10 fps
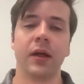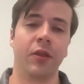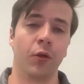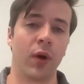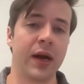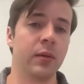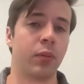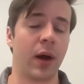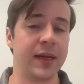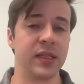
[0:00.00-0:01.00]
the right
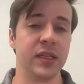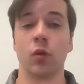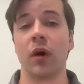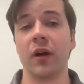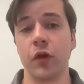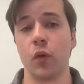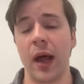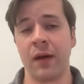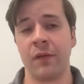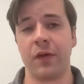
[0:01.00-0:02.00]
prices or if you
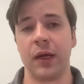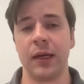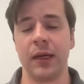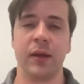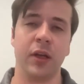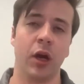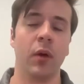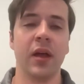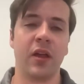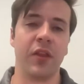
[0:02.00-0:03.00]
have uh, you know
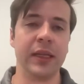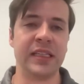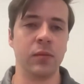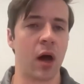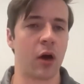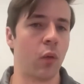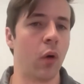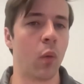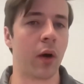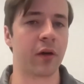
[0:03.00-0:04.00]
the leasing model
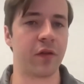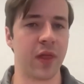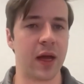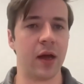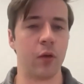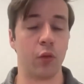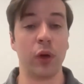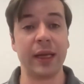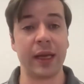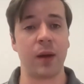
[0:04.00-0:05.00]
won't work for the
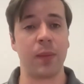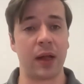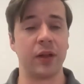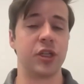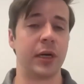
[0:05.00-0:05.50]
really high mileage